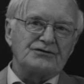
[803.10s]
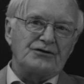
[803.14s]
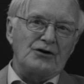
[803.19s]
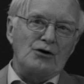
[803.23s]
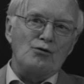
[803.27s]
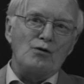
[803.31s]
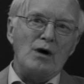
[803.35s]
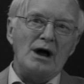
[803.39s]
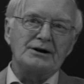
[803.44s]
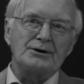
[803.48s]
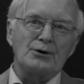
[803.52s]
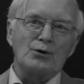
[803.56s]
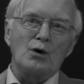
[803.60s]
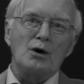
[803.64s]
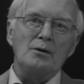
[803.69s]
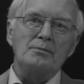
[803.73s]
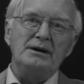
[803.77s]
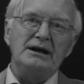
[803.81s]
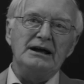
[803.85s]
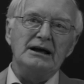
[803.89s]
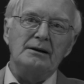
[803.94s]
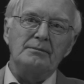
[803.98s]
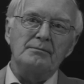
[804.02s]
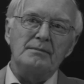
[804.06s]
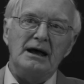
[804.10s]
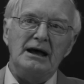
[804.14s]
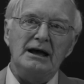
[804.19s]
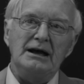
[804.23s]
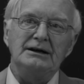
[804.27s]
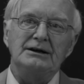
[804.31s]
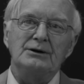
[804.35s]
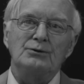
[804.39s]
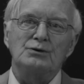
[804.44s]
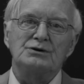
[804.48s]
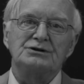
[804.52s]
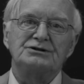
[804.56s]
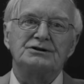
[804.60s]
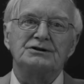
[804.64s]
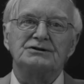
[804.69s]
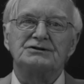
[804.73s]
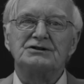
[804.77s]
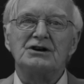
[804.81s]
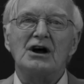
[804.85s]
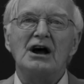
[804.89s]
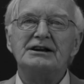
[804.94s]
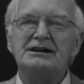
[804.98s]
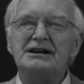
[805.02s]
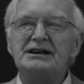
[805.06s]
for Rutter were being made, it was
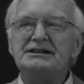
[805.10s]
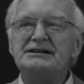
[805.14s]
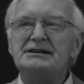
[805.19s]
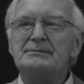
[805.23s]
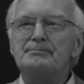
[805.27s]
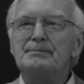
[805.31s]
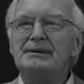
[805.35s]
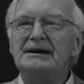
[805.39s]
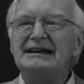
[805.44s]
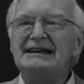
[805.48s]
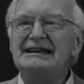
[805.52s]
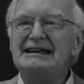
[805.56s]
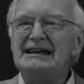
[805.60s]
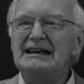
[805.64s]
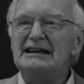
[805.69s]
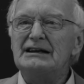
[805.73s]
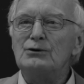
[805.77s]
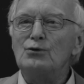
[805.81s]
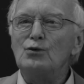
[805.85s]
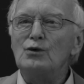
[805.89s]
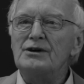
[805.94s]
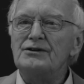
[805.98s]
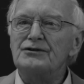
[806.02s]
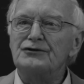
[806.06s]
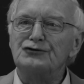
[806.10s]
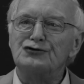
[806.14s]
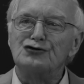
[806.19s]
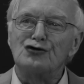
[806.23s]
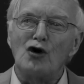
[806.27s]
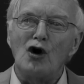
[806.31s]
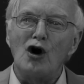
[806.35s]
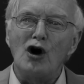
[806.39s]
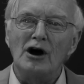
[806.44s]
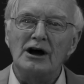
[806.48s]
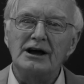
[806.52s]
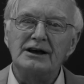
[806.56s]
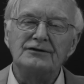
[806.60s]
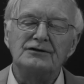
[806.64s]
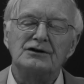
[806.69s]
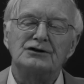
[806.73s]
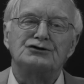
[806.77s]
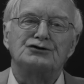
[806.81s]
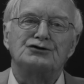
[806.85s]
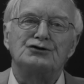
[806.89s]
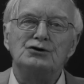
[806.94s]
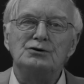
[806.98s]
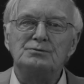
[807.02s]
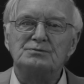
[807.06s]
decided to begin withdrawing the
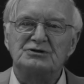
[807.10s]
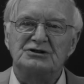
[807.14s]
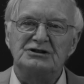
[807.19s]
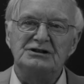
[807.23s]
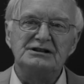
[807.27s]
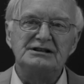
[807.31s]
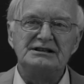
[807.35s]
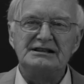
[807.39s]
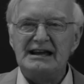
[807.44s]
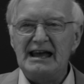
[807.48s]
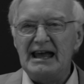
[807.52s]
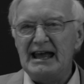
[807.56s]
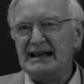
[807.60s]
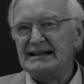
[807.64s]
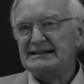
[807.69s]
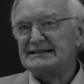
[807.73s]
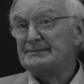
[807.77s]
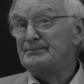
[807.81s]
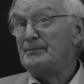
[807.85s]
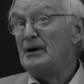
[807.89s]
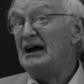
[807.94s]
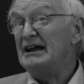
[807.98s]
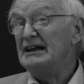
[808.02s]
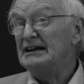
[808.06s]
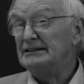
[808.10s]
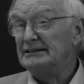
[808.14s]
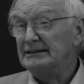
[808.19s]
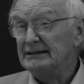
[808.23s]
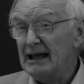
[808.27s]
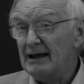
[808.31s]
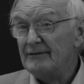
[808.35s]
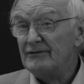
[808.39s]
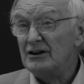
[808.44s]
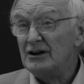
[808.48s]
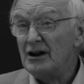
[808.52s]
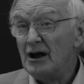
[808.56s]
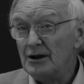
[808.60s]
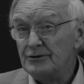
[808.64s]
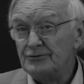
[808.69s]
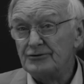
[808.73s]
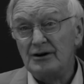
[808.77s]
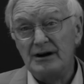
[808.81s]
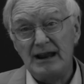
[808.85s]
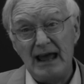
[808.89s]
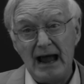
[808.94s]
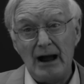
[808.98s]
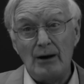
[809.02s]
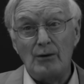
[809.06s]
troops and tanks by
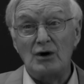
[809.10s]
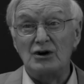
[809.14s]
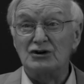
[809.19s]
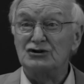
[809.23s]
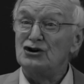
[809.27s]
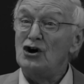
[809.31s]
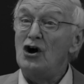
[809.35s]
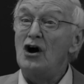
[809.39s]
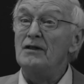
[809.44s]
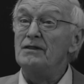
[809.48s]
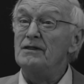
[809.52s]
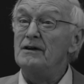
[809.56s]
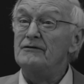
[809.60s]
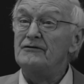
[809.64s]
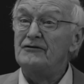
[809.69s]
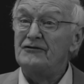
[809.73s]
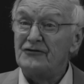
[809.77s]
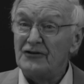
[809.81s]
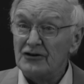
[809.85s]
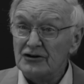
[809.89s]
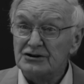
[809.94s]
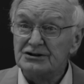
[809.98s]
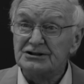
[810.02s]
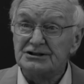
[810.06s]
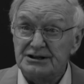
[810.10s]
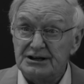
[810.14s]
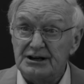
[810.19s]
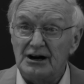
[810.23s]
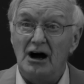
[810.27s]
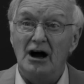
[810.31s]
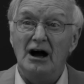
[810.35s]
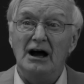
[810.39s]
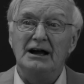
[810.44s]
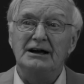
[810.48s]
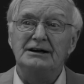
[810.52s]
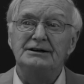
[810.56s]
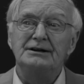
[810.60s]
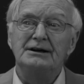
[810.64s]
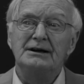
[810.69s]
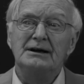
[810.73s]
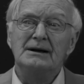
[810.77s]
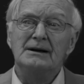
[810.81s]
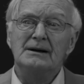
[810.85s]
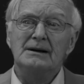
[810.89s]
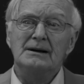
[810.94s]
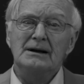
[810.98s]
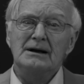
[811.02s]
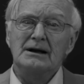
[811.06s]
1100 hours on the first tide,
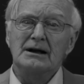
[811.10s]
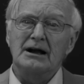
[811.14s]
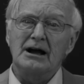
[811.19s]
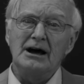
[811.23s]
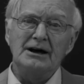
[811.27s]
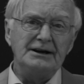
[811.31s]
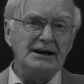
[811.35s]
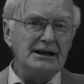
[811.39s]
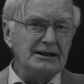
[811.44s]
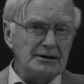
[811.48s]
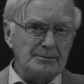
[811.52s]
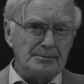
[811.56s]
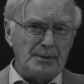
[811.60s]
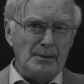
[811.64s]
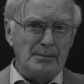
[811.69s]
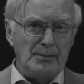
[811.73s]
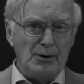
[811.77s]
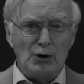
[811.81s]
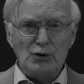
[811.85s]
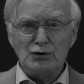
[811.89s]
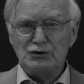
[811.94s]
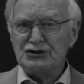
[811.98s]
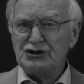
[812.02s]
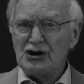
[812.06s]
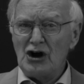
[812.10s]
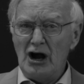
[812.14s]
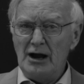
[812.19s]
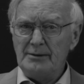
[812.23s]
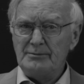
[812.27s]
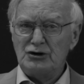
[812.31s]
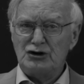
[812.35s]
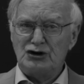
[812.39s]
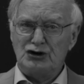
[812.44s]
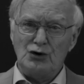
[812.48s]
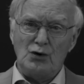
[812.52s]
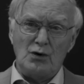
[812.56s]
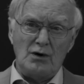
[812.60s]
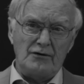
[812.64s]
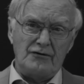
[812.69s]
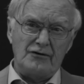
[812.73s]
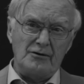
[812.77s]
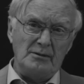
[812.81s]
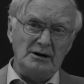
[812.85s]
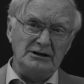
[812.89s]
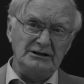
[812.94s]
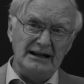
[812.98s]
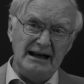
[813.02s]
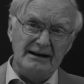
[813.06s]
cutting the proposed time ashore
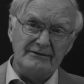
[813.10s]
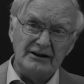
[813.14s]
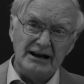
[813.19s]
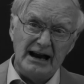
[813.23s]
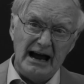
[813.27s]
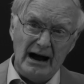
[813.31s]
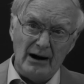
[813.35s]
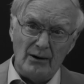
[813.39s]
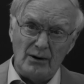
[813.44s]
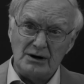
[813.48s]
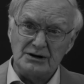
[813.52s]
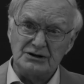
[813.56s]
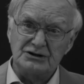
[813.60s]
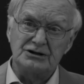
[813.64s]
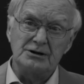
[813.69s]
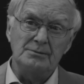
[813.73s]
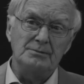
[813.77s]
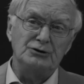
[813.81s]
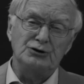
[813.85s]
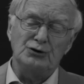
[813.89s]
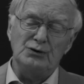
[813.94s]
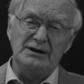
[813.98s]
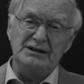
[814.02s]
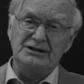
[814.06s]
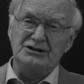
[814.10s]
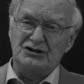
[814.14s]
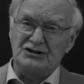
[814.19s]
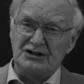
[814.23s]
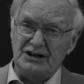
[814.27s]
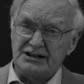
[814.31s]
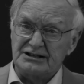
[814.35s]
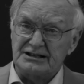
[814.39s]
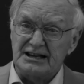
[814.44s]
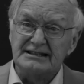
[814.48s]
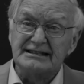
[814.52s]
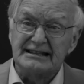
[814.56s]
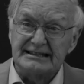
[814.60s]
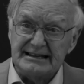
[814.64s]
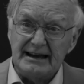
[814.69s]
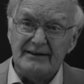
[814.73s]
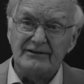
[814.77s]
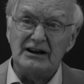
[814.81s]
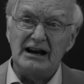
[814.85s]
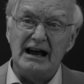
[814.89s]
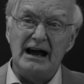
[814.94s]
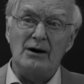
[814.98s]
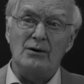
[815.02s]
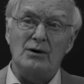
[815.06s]
from 11 hours to between 6 and
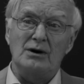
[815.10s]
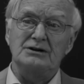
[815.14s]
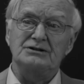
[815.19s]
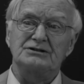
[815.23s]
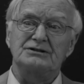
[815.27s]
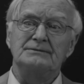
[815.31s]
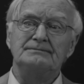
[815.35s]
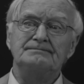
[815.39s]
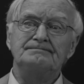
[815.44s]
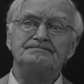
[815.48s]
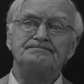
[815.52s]
7 hours.